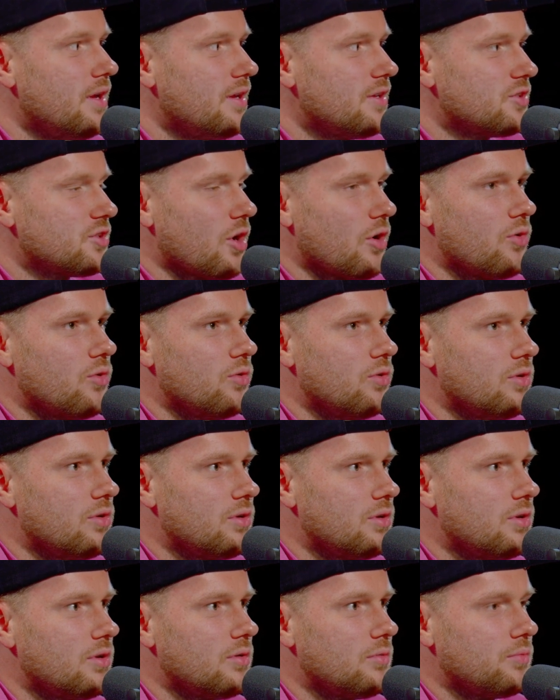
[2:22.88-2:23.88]

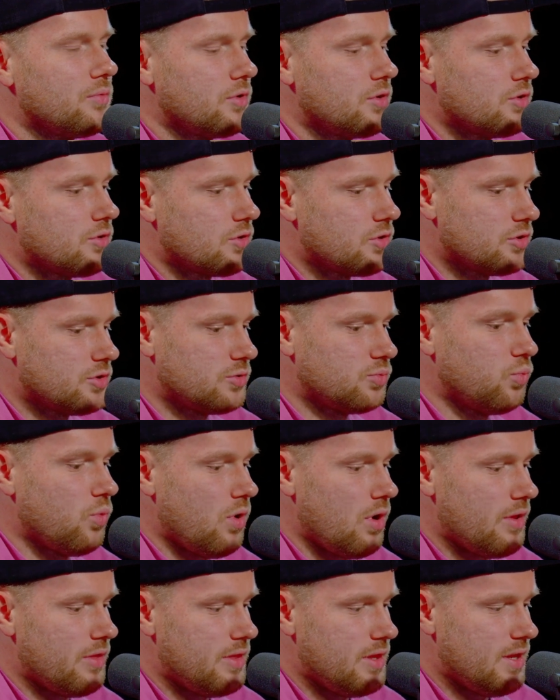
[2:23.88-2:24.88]
So, because
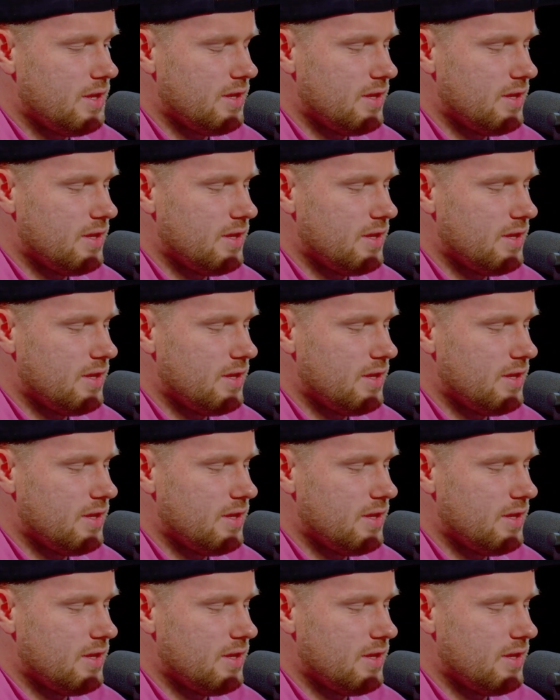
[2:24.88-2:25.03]
what do